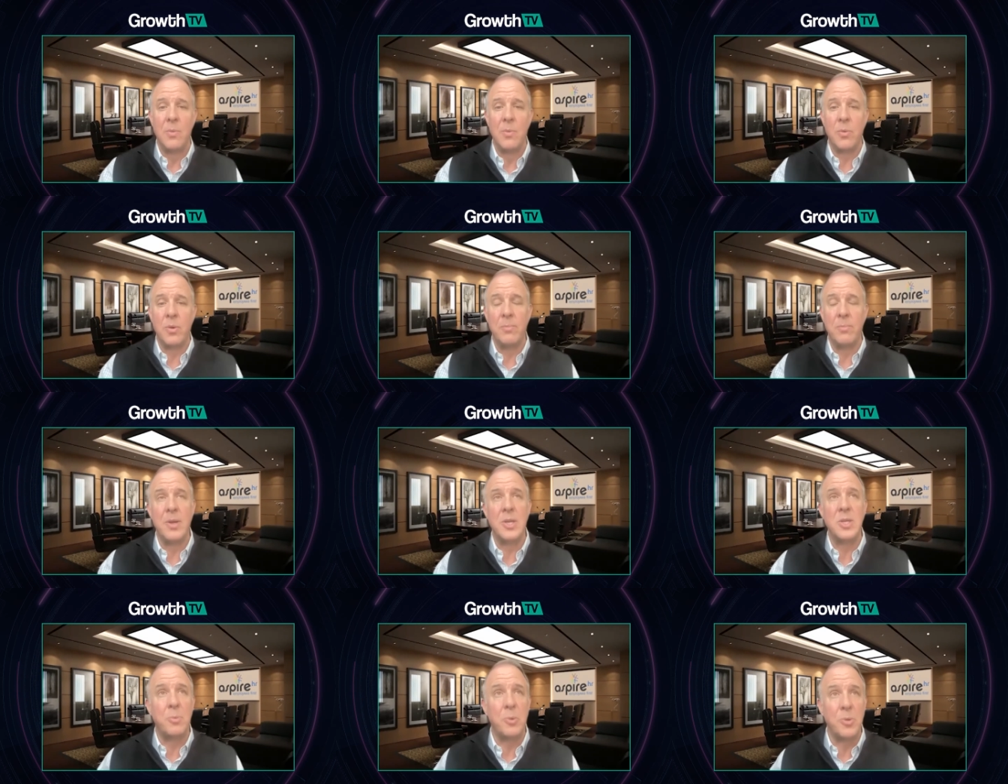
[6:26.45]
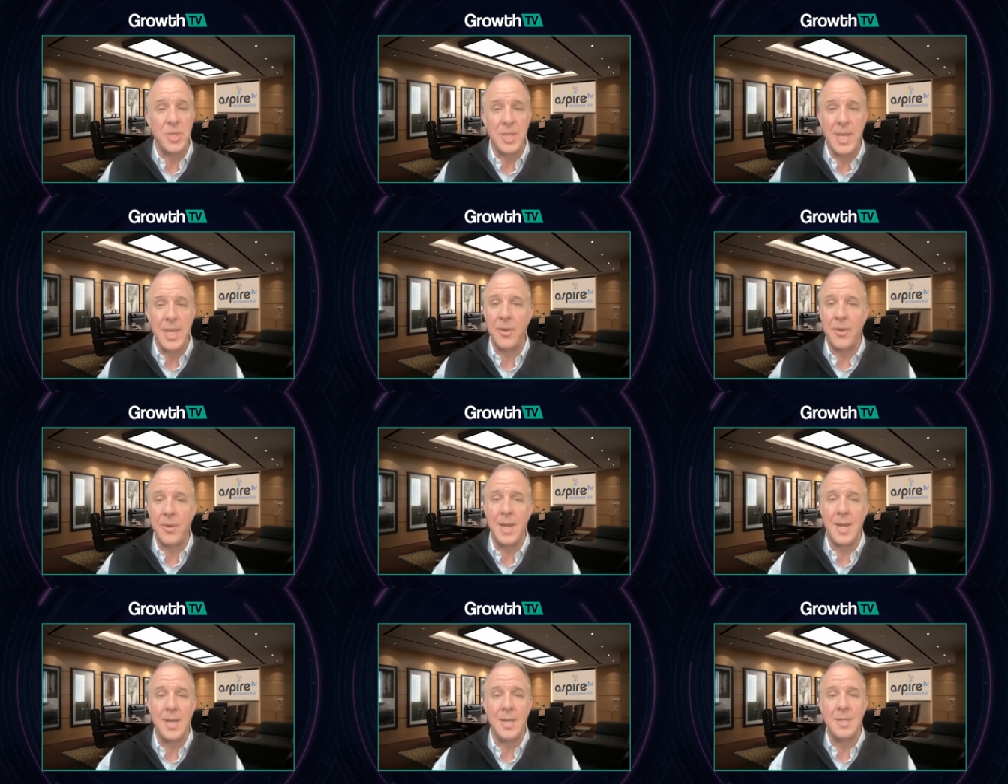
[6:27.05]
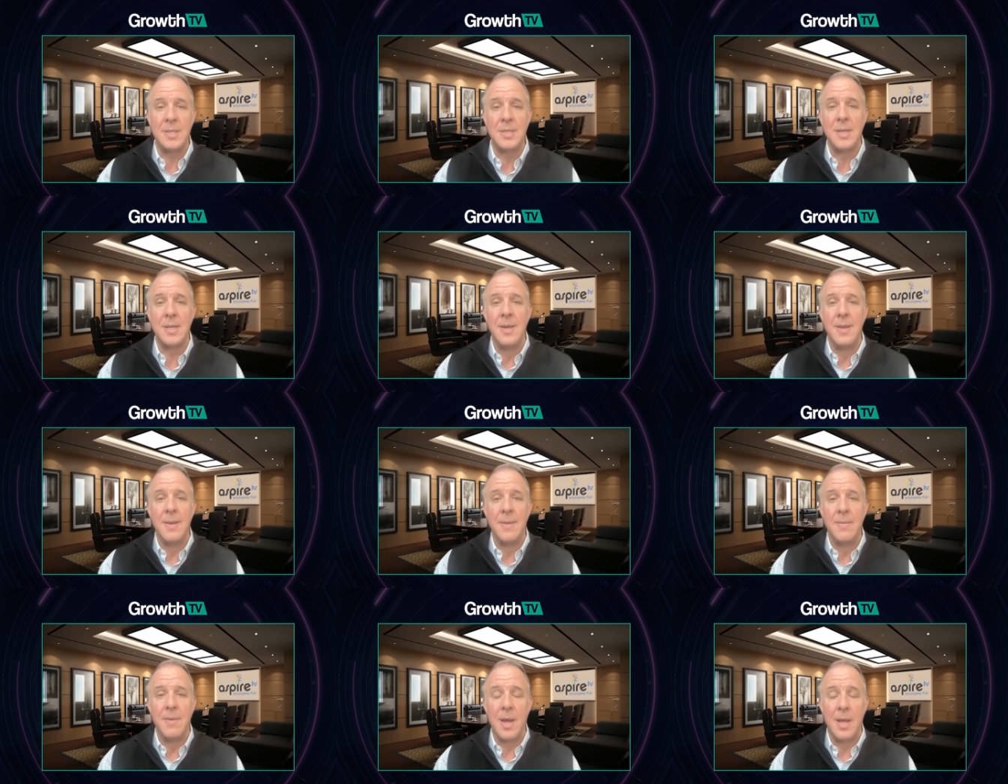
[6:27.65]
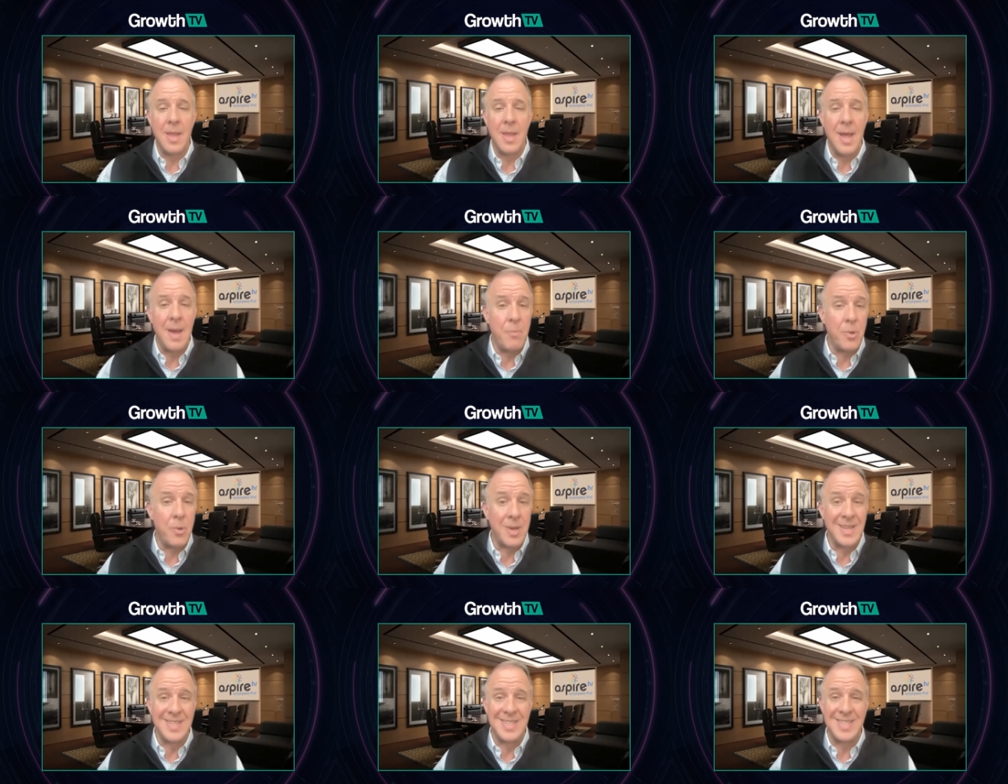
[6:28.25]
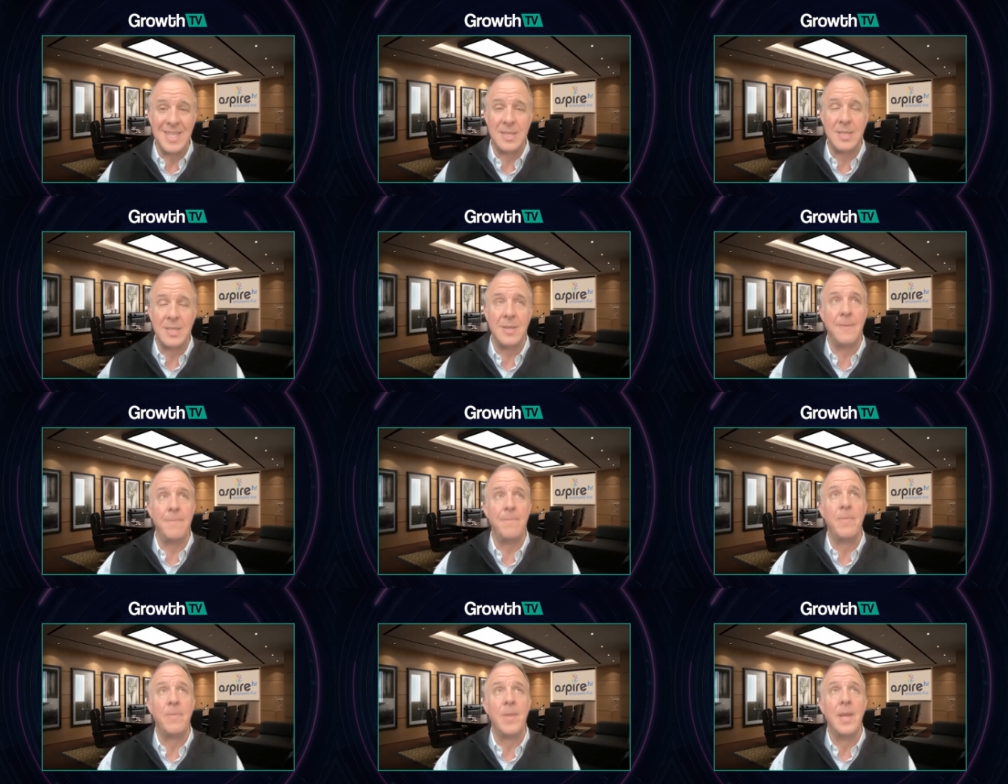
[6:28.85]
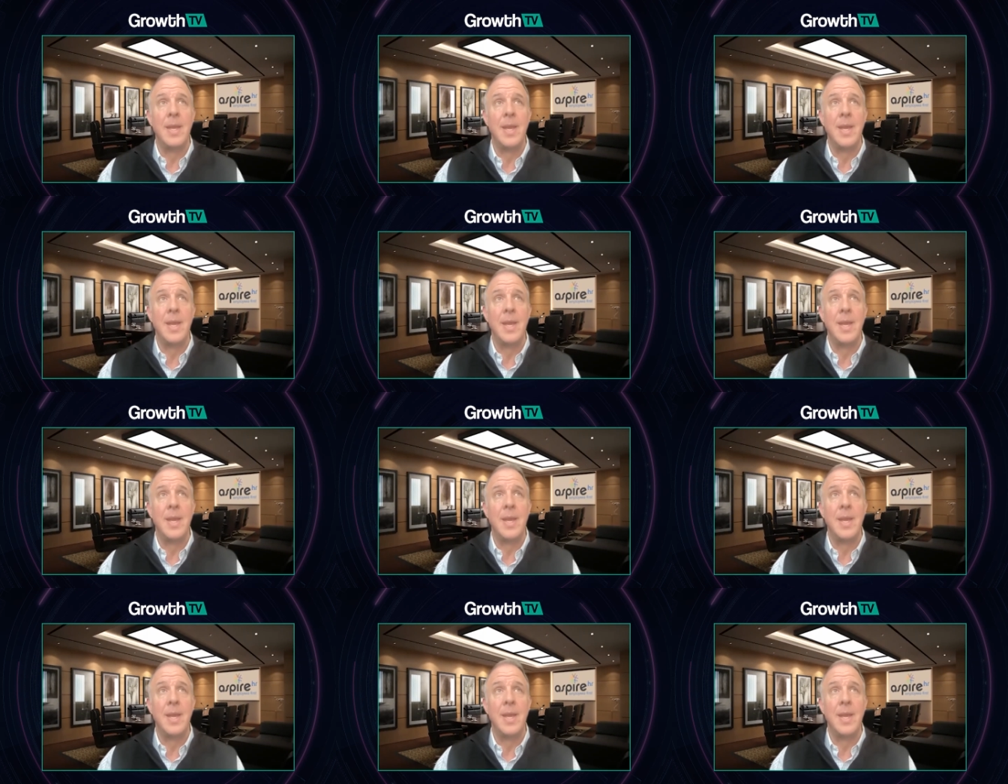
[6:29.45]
We're much more standardized, a lot more consistent,